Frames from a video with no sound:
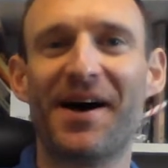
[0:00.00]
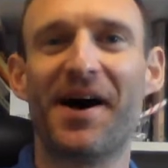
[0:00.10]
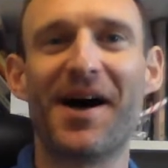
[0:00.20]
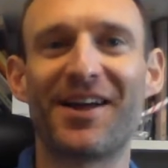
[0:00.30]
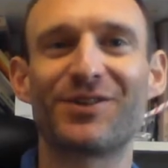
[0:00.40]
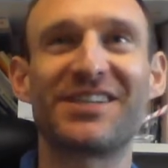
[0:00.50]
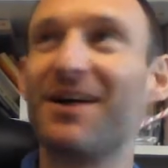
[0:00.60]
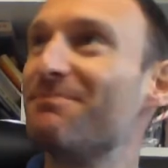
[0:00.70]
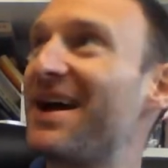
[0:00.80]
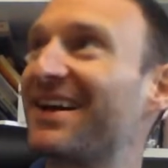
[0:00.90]
You'll see
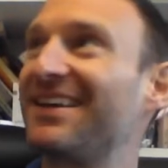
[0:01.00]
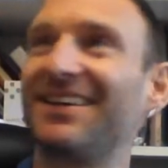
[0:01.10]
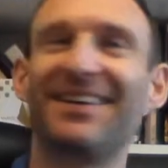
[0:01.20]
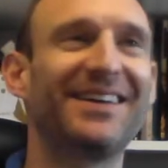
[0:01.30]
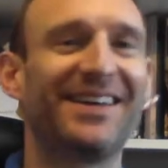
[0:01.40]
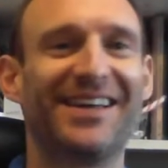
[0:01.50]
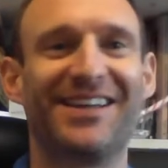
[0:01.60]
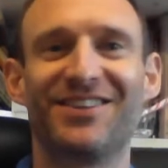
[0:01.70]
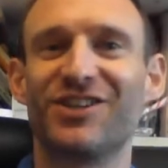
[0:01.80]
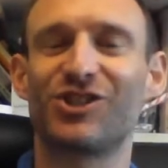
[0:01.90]
I'm back
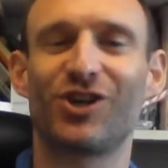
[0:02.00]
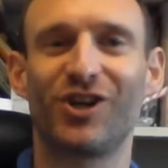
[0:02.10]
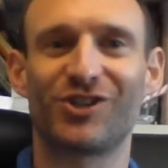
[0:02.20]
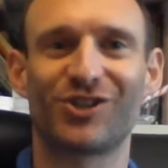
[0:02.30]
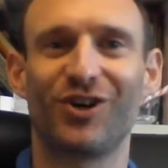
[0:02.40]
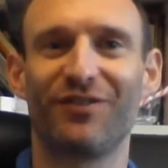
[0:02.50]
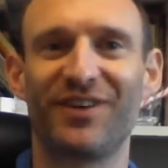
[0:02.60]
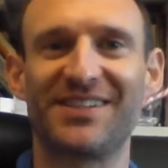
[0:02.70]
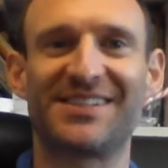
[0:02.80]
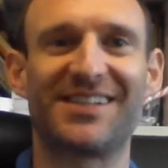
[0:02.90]
in the church
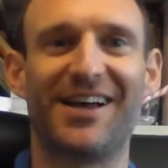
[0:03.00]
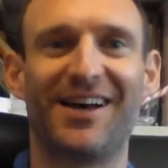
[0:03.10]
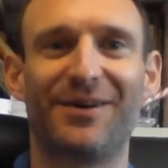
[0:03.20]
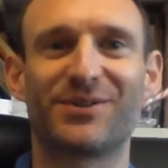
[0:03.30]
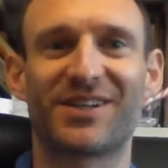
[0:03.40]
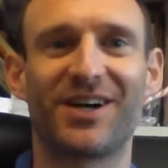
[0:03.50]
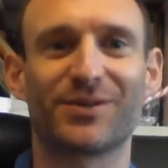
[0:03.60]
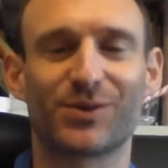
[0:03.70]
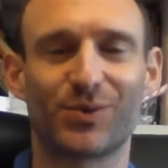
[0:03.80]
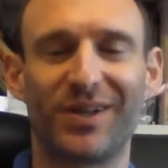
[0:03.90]
office. I was at
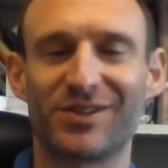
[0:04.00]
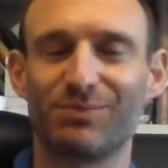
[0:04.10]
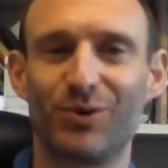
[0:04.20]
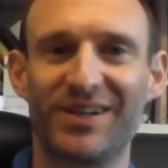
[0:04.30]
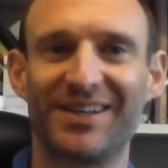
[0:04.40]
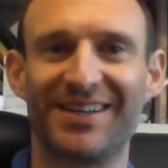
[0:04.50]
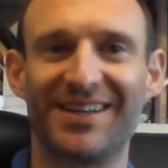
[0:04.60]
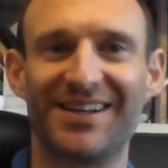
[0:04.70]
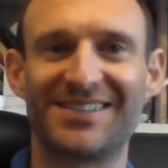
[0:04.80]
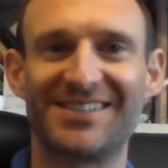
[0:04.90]
Castle Square this morning
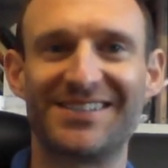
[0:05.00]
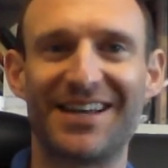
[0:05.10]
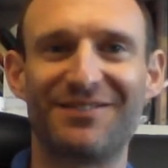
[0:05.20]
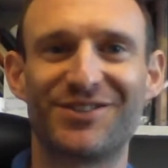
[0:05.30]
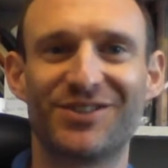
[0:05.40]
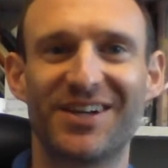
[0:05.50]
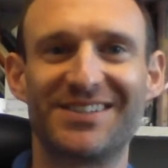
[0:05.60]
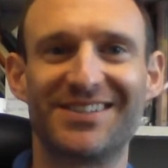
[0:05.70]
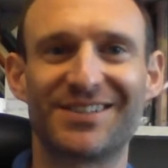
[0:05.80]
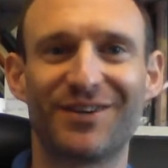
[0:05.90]
at St David
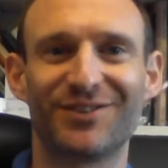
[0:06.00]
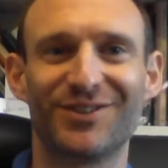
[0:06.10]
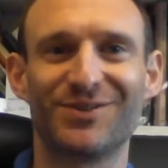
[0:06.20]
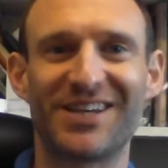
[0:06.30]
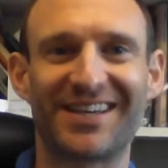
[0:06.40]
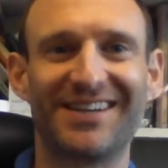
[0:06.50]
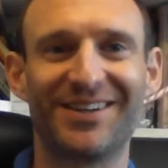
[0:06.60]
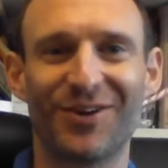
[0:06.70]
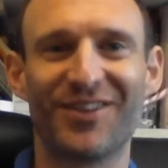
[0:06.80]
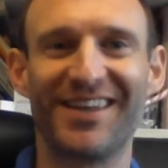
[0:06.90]
United this afternoon, checking
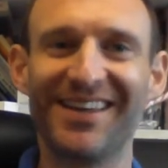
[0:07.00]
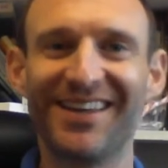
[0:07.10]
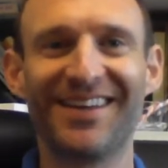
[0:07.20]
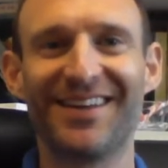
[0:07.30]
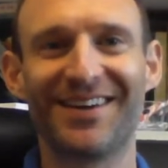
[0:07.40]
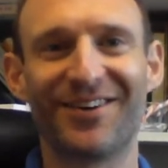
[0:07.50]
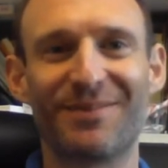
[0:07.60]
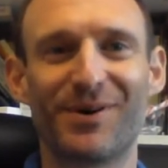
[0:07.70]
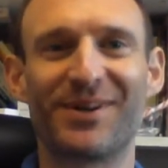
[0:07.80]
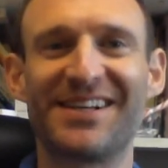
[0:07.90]
on the
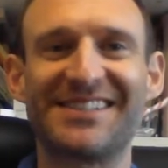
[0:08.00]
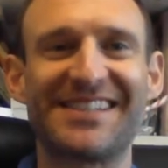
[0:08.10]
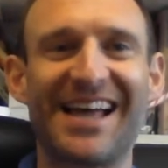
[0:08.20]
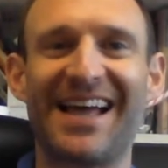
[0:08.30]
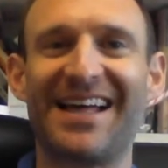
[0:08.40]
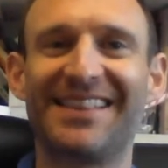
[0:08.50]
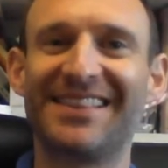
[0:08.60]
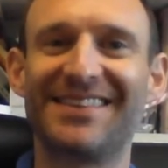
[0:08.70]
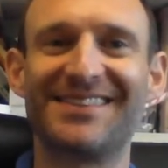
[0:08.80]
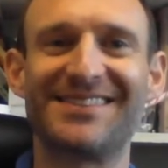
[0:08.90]
buildings,
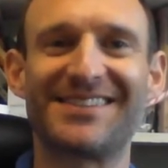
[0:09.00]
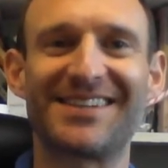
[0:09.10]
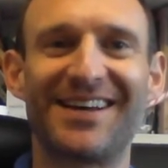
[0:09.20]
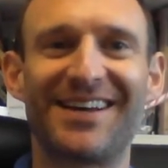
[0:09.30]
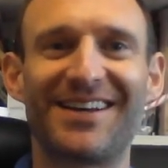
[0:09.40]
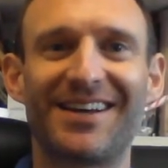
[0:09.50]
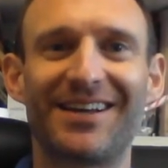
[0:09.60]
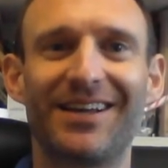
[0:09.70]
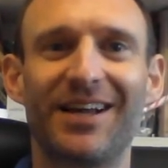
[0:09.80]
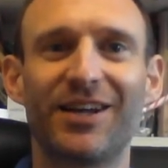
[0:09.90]
and
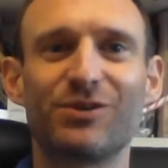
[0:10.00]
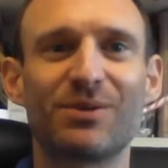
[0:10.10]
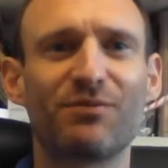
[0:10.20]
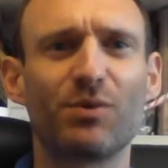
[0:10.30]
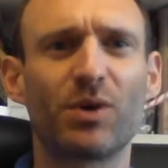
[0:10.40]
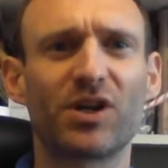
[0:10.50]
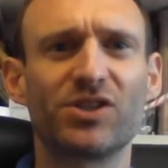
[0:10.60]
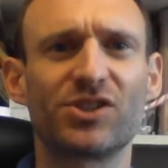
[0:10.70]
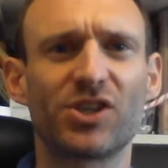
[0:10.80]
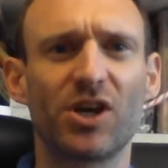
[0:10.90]
I know some of you were
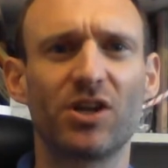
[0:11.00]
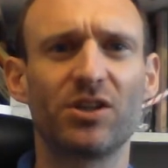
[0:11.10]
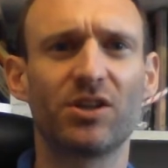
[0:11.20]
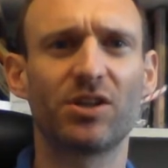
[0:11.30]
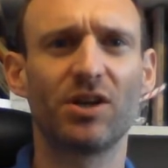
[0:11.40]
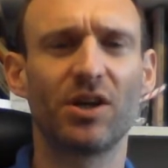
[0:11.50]
concerned